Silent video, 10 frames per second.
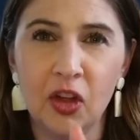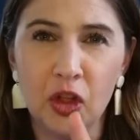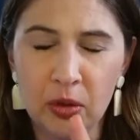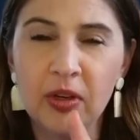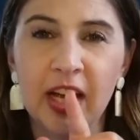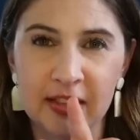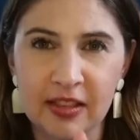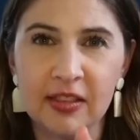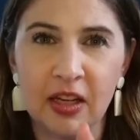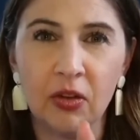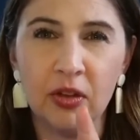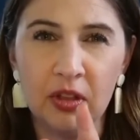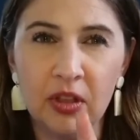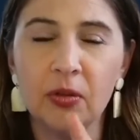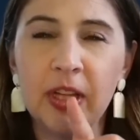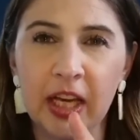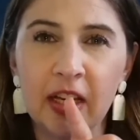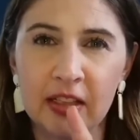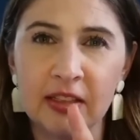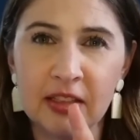You cast this out. You lay
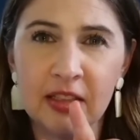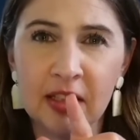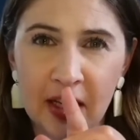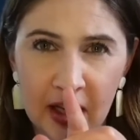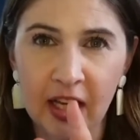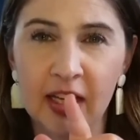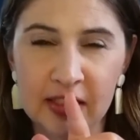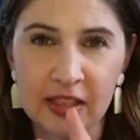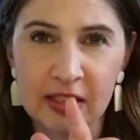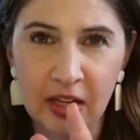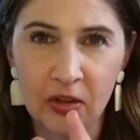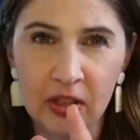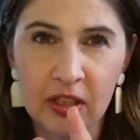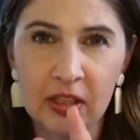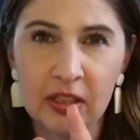hands and cast this out.